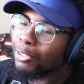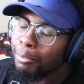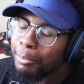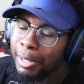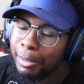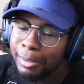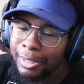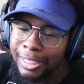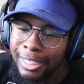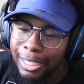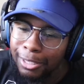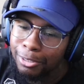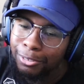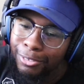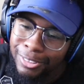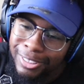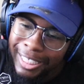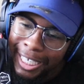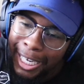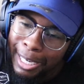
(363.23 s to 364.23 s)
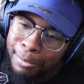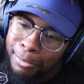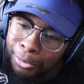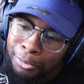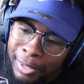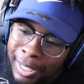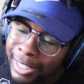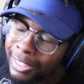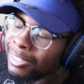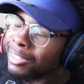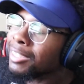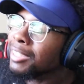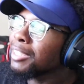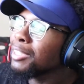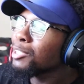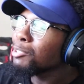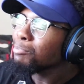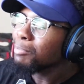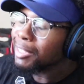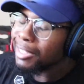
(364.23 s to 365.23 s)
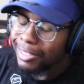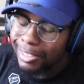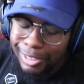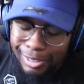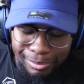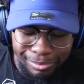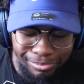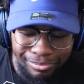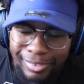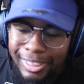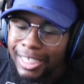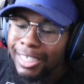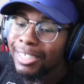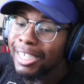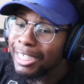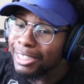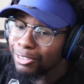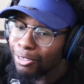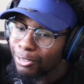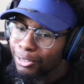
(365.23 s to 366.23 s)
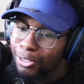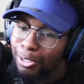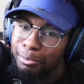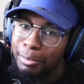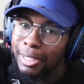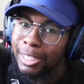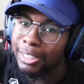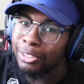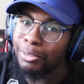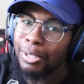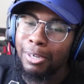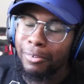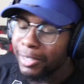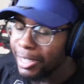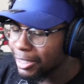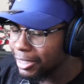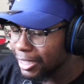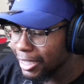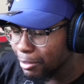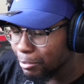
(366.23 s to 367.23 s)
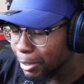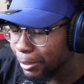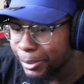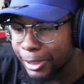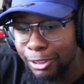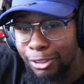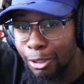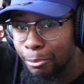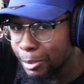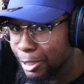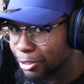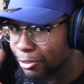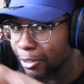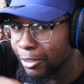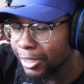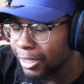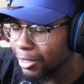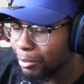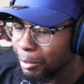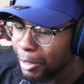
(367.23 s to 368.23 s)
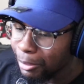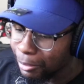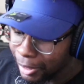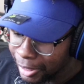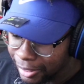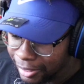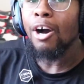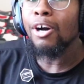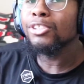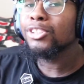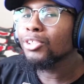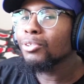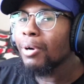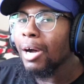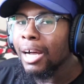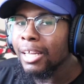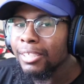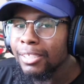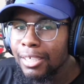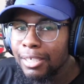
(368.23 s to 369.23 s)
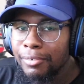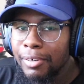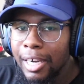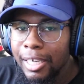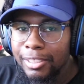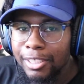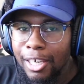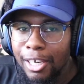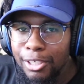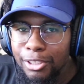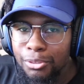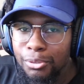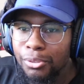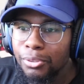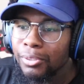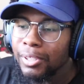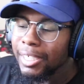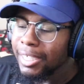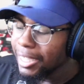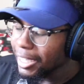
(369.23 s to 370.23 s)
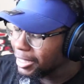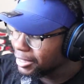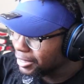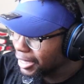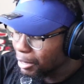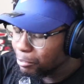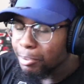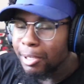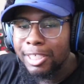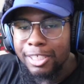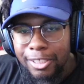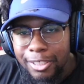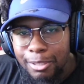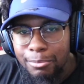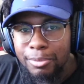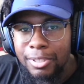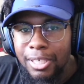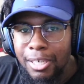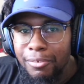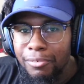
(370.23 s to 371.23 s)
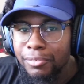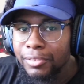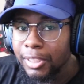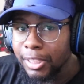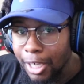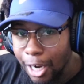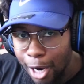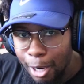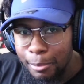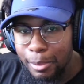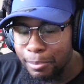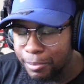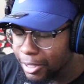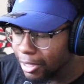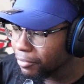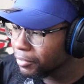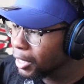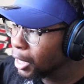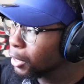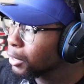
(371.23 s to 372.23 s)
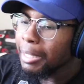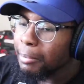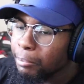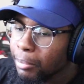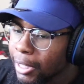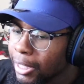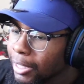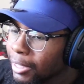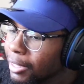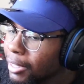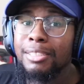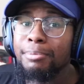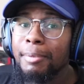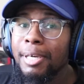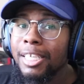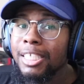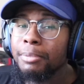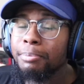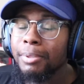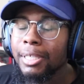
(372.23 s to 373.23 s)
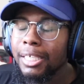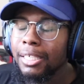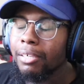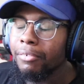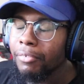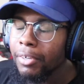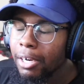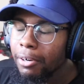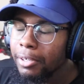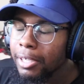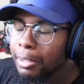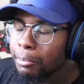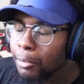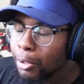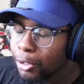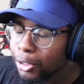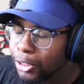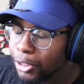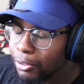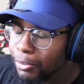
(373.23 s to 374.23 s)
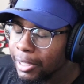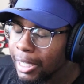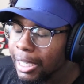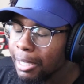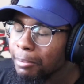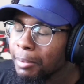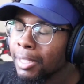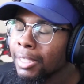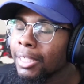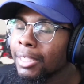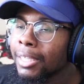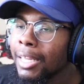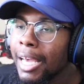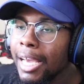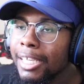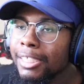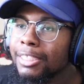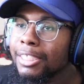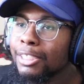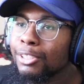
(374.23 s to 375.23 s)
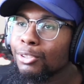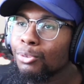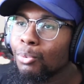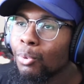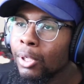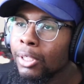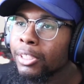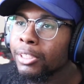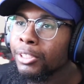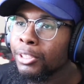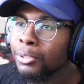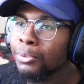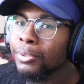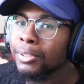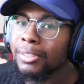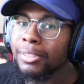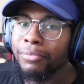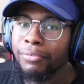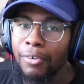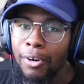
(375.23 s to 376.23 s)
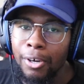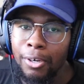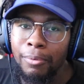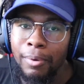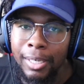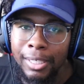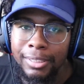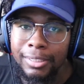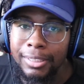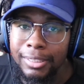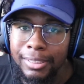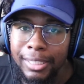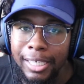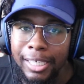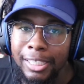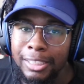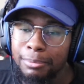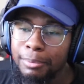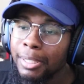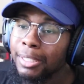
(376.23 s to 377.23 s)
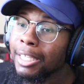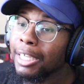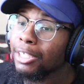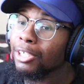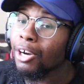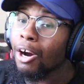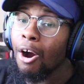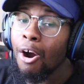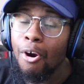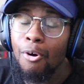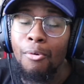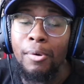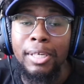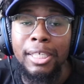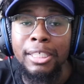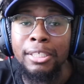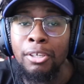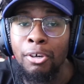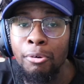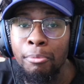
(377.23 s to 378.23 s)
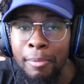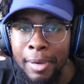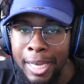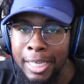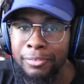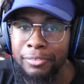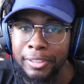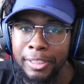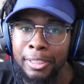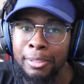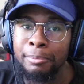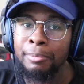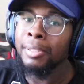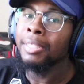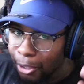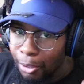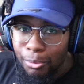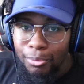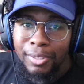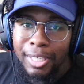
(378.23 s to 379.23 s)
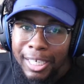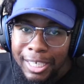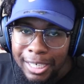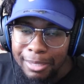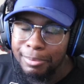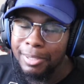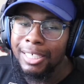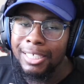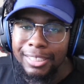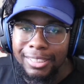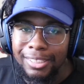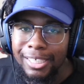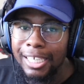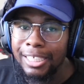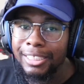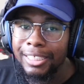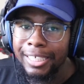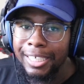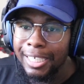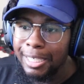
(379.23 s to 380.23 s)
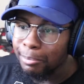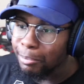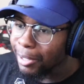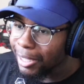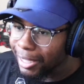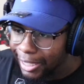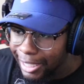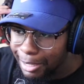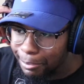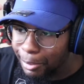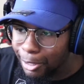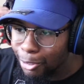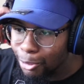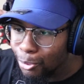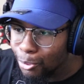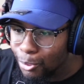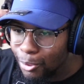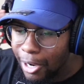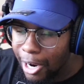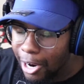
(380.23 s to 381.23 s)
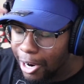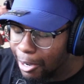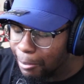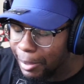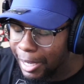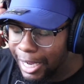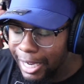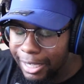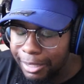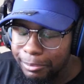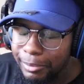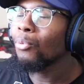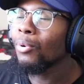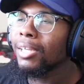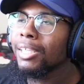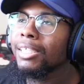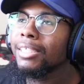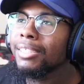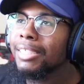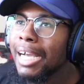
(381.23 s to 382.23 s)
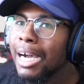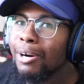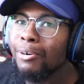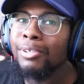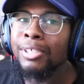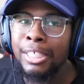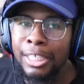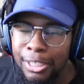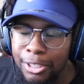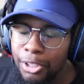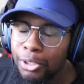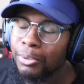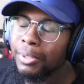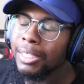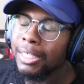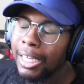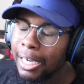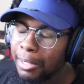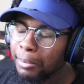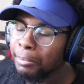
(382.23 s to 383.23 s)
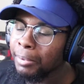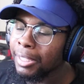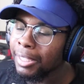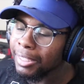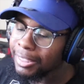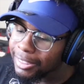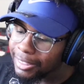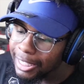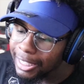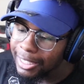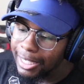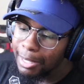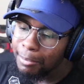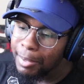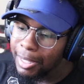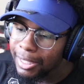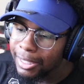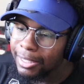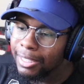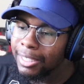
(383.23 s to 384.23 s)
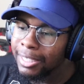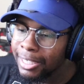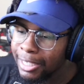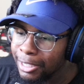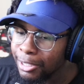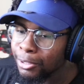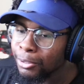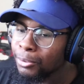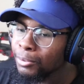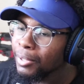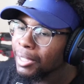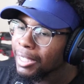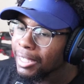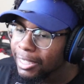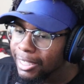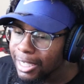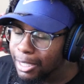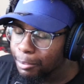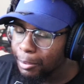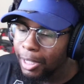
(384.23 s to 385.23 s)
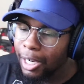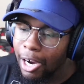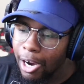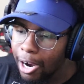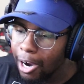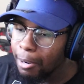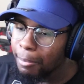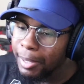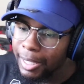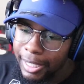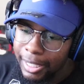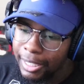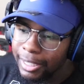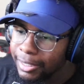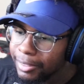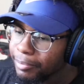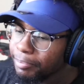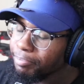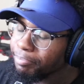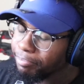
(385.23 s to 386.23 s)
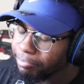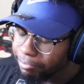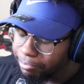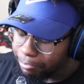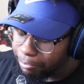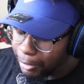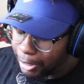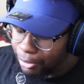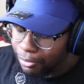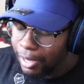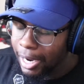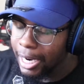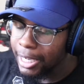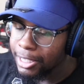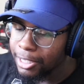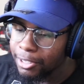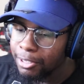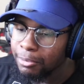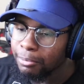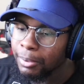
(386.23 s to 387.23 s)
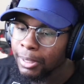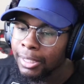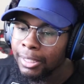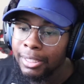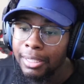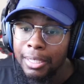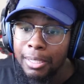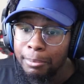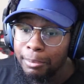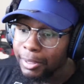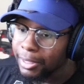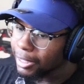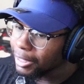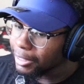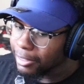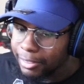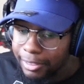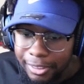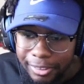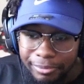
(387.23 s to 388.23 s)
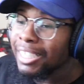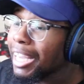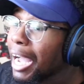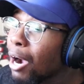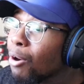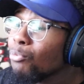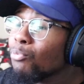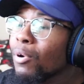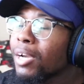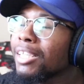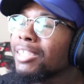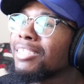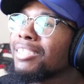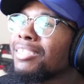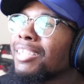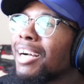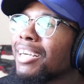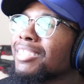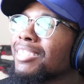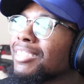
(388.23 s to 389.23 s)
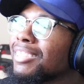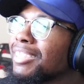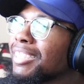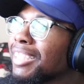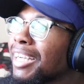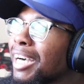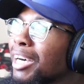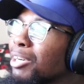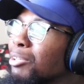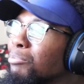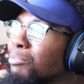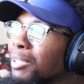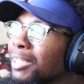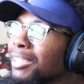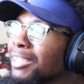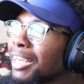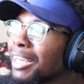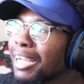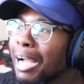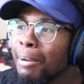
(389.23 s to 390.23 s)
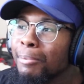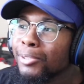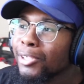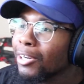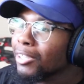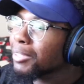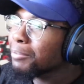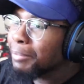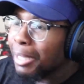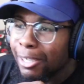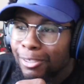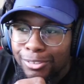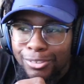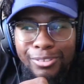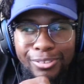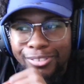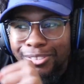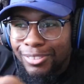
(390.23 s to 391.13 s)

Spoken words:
are gonna be able to cut those damn threads. Nezuko's gonna be at 12 Kizukimi. She's gonna be strong enough to be one. Also, I love how Tanjiro is like pinching himself to calm himself down. Like, bruh, this man is playing a very emotional game, and the last thing you wanna do is to fall right into his hands, bruh. Like, you're already no match for him. Don't let him get inside your head, bruh. Keep a cool, calm head. When in doubt, Giyu it out, bruh. Stay like my nigga Giyu. Keep a calm head. Be rational, bruh. Because, like, I'm ready to knock this nigga out, bruh. Like, I'm talking about.